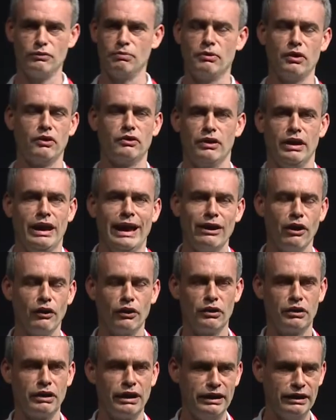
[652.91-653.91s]
There's
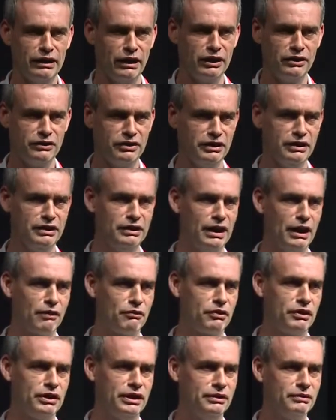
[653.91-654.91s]
another CleanIT
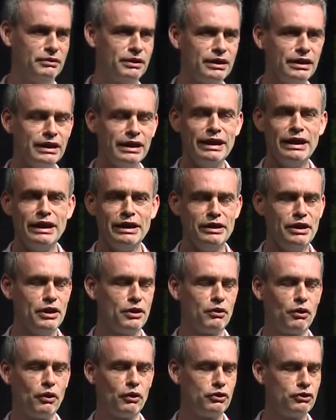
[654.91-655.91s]
every
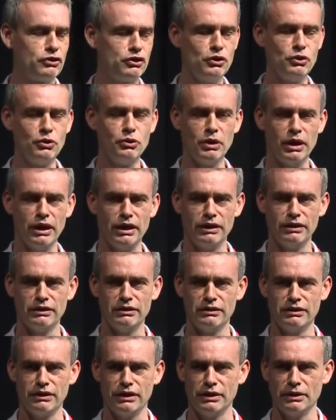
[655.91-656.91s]
year or two,
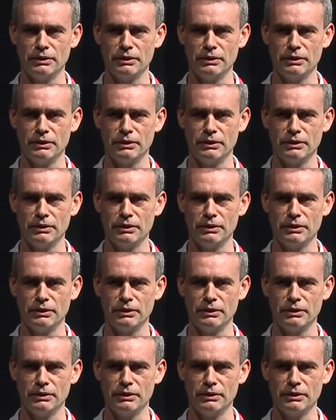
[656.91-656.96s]
and